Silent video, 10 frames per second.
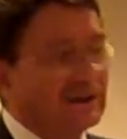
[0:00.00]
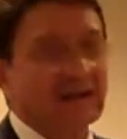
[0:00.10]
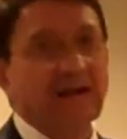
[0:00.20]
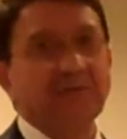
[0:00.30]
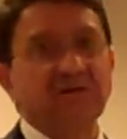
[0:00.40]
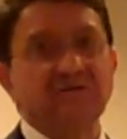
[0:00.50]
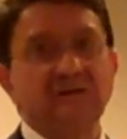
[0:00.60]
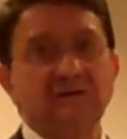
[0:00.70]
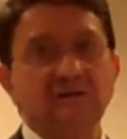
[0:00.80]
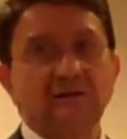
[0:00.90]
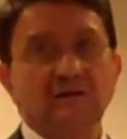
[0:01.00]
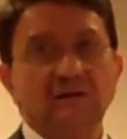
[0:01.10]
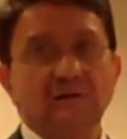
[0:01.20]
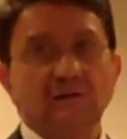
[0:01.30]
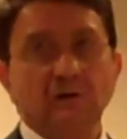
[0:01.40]
calamity,
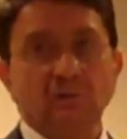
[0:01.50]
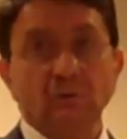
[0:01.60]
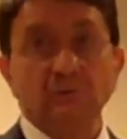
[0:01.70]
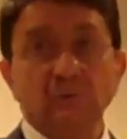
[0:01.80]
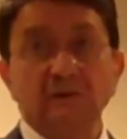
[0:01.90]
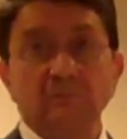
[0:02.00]
what